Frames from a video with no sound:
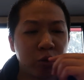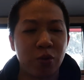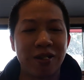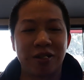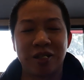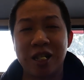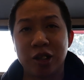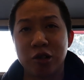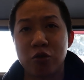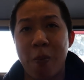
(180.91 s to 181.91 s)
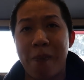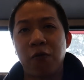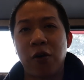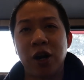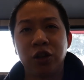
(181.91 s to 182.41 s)
Lolly seasoned
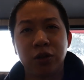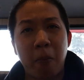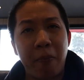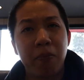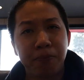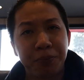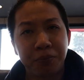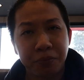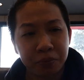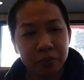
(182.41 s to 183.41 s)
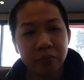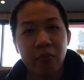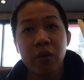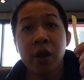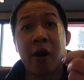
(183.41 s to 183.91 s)
the fries.
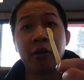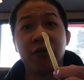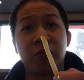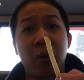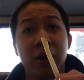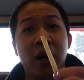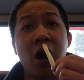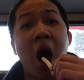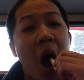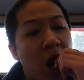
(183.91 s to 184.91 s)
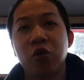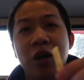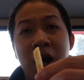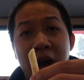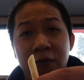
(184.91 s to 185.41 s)
I'll give probably a
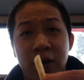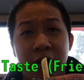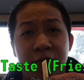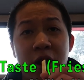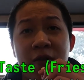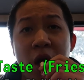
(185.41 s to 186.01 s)
3.5 out of 5.